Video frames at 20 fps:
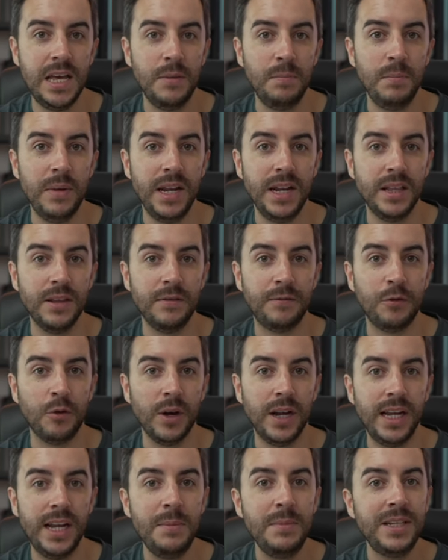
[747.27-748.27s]
meaning that for
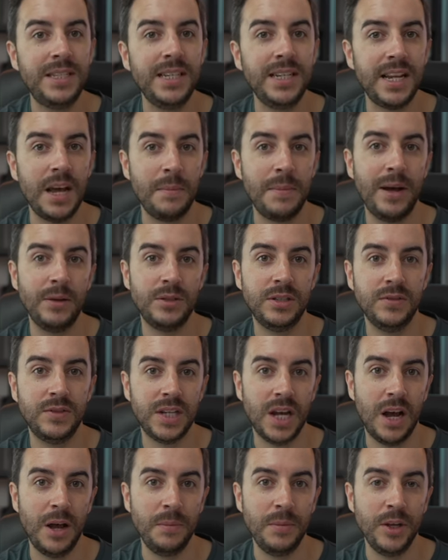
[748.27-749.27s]
a limited amount of
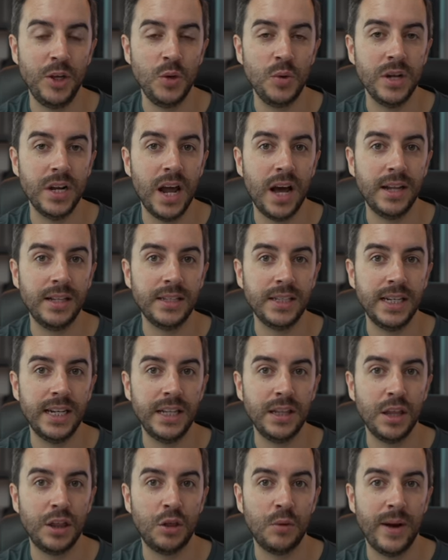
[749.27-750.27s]
time, you can
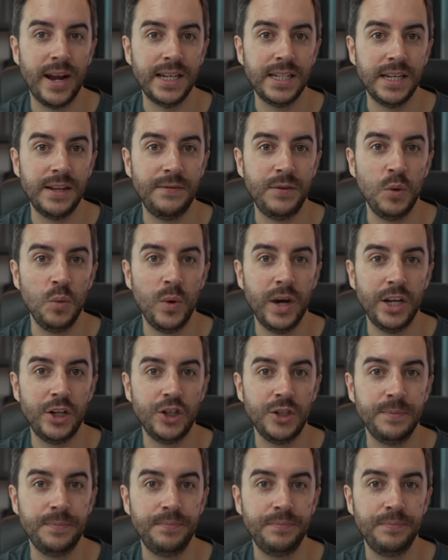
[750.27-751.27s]
undelete the thread if you
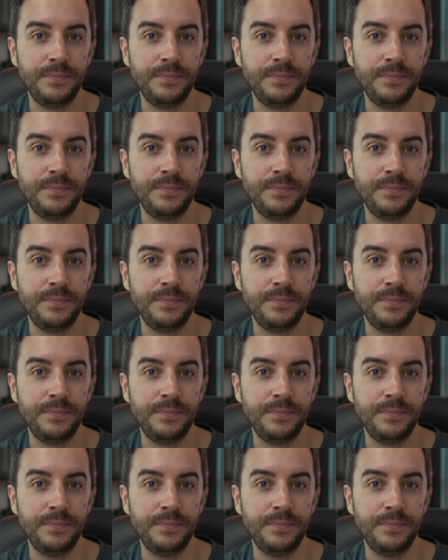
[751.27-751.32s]
wish.